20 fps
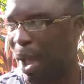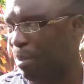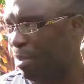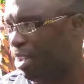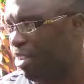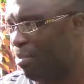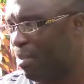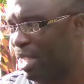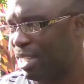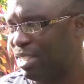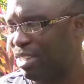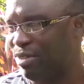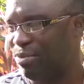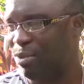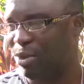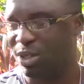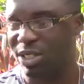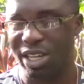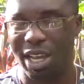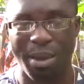give myself
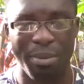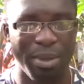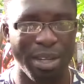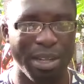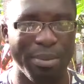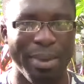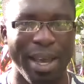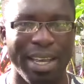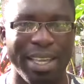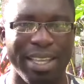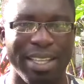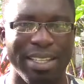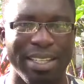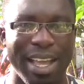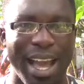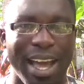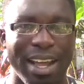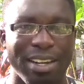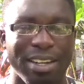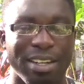more time in the backyard
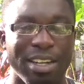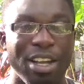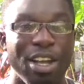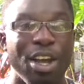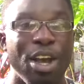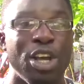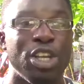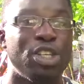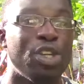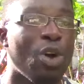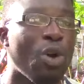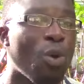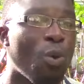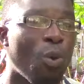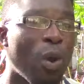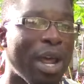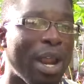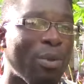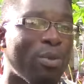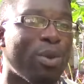garden. So
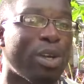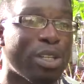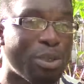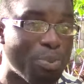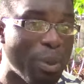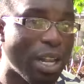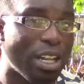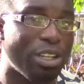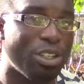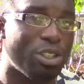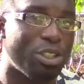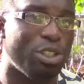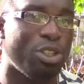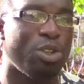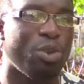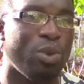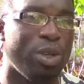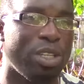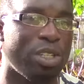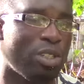what I was planning to
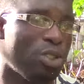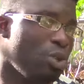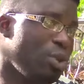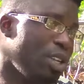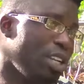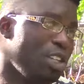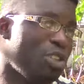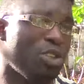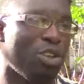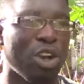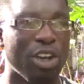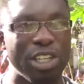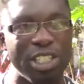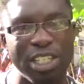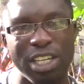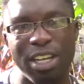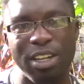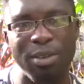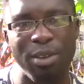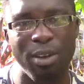do is do an
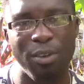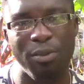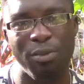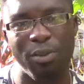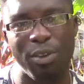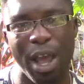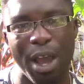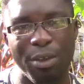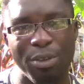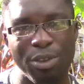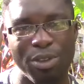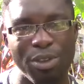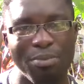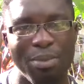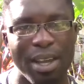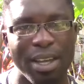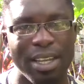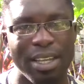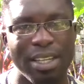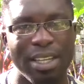introduction of Agrosuede
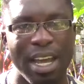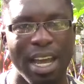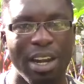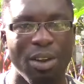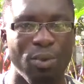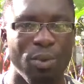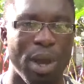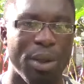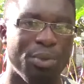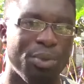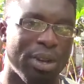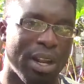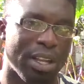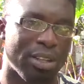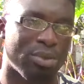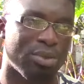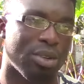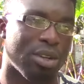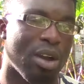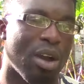Backyard Garden, what we'd like
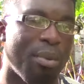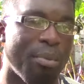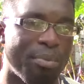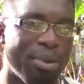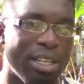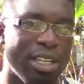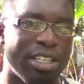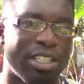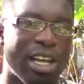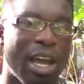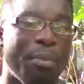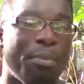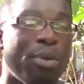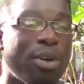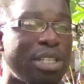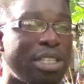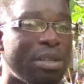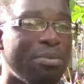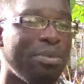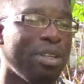to accomplish, and
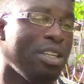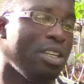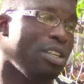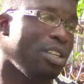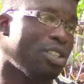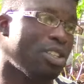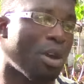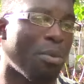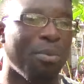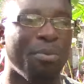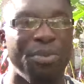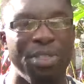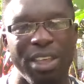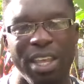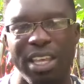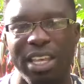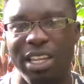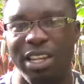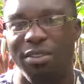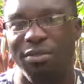possibly
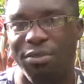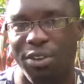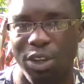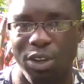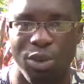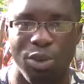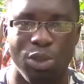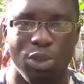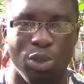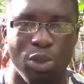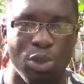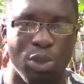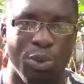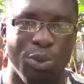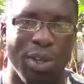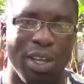something in the video to do in